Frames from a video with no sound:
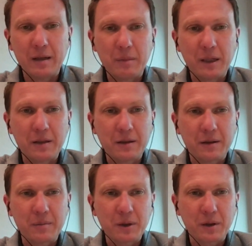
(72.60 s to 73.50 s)
many
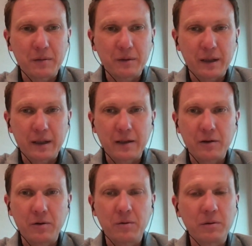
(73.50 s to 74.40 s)
times over are
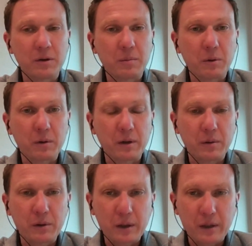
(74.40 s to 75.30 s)
new community
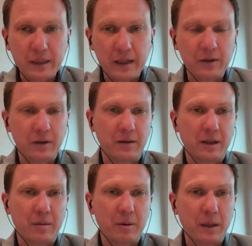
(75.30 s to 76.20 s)
organisations
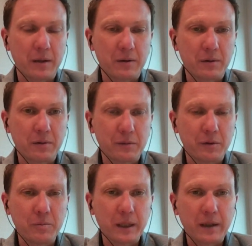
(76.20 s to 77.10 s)
come about, sort of
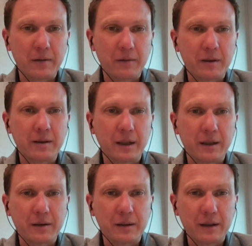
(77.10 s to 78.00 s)
formed out of the
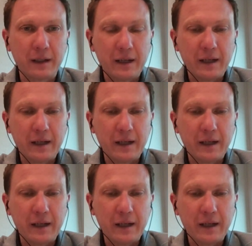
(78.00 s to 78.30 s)
disaster